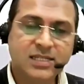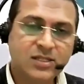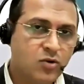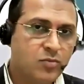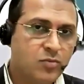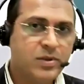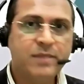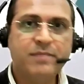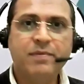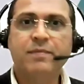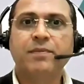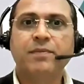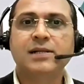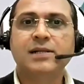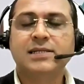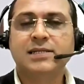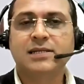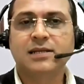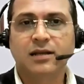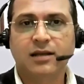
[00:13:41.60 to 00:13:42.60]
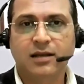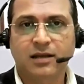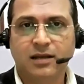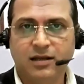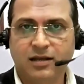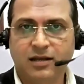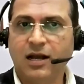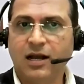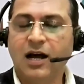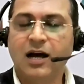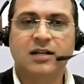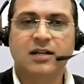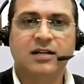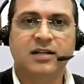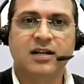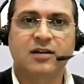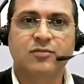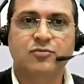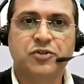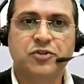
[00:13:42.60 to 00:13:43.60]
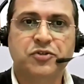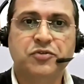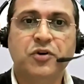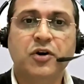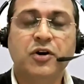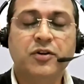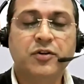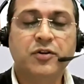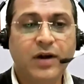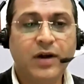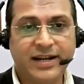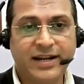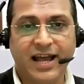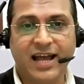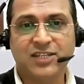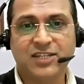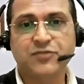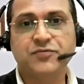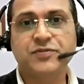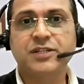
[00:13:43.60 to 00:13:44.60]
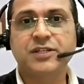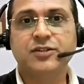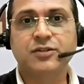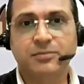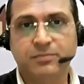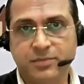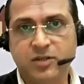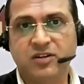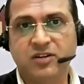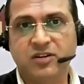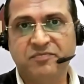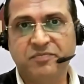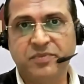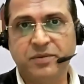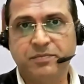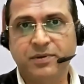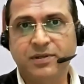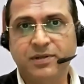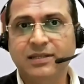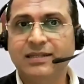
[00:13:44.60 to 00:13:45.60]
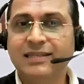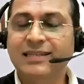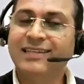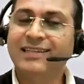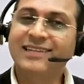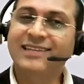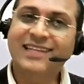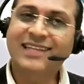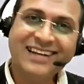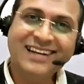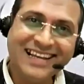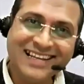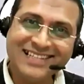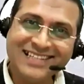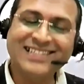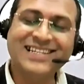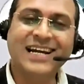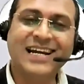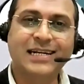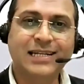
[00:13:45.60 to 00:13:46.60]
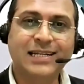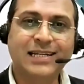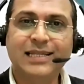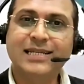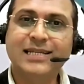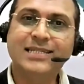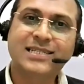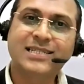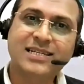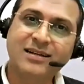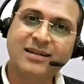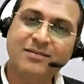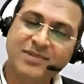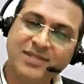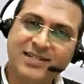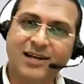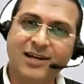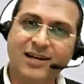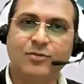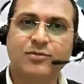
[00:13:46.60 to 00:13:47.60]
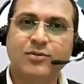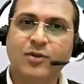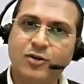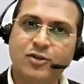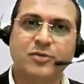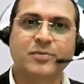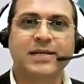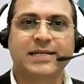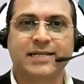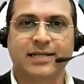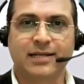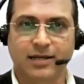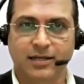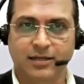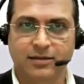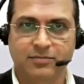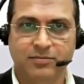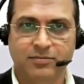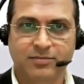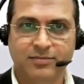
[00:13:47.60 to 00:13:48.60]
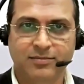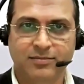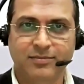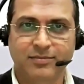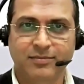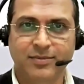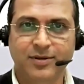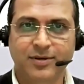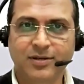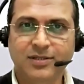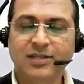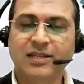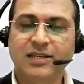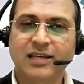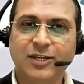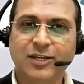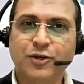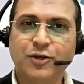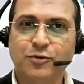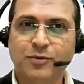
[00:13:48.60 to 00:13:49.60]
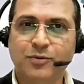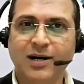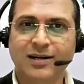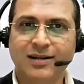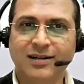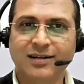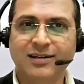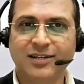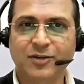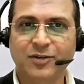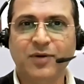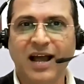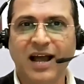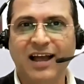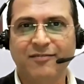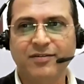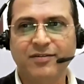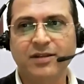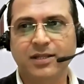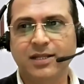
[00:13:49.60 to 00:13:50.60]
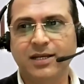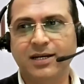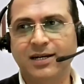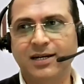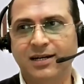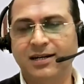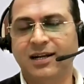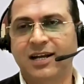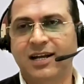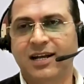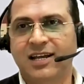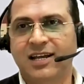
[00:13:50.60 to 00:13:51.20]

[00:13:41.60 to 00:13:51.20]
so many people are around you or you're attached with a number of people, then that anxiety things comes down automatically, because you having the